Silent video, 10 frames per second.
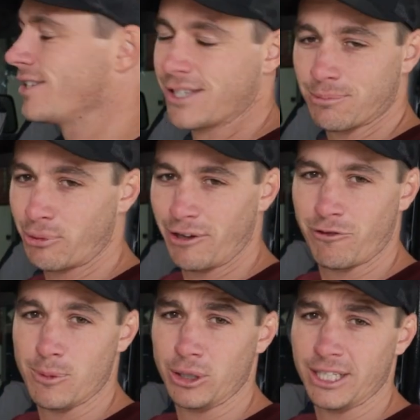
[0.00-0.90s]
this is pretty
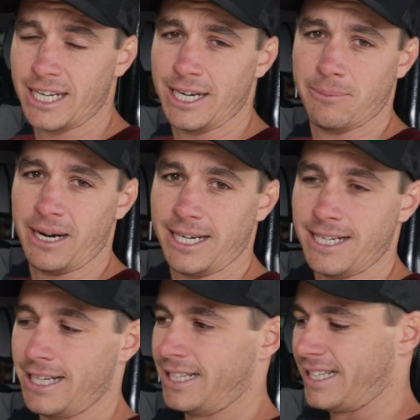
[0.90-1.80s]
familiar gear to
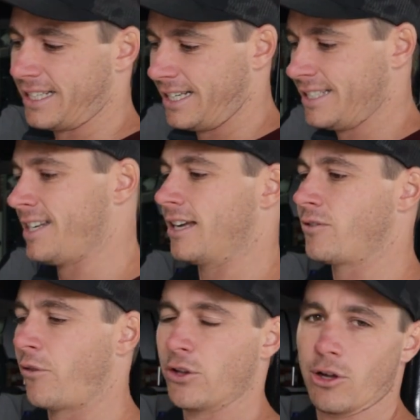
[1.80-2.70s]
me. It
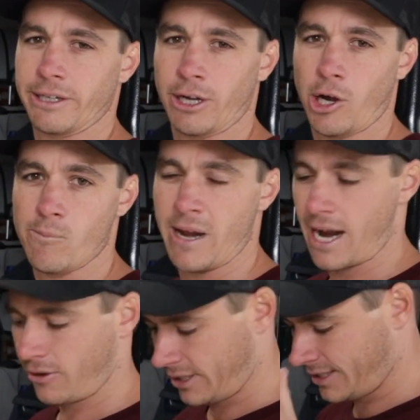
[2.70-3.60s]
does feel like home
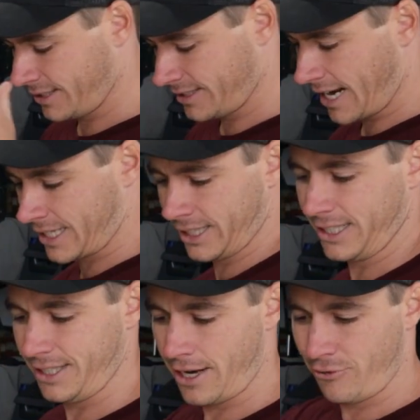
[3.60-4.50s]
now. It's
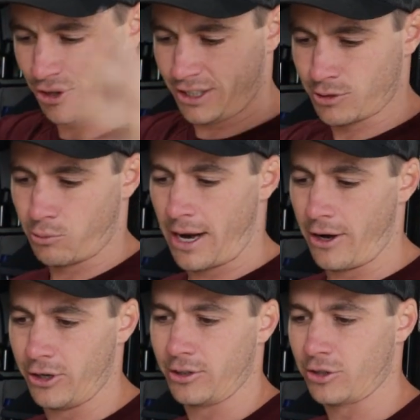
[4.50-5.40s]
exactly, everything's
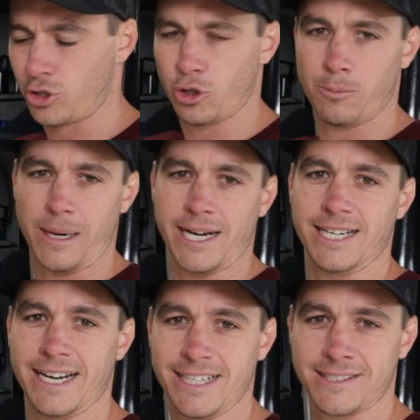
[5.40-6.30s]
where it should be
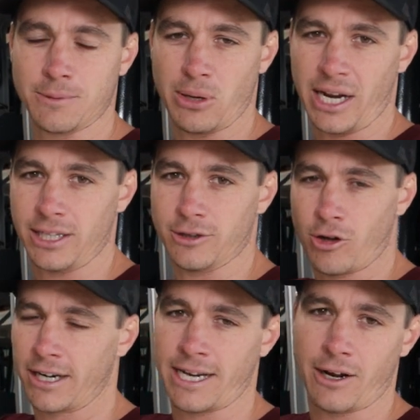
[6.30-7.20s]
and needs to be,
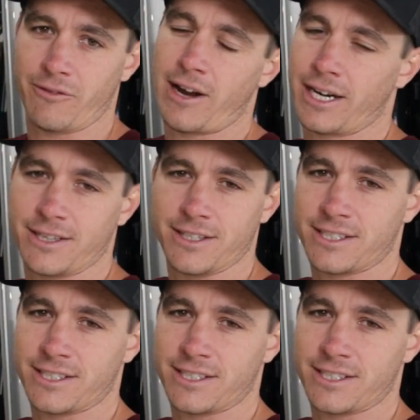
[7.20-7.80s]
like how I've had it in the